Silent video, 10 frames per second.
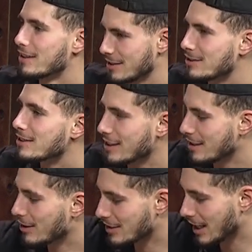Okay, you, no, that's you a good
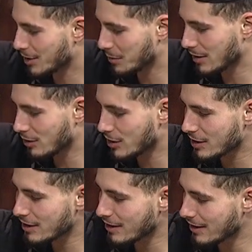You don't think I could be a
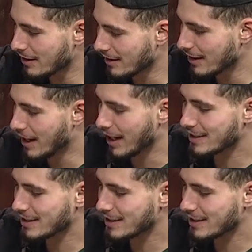lawyer? That's a good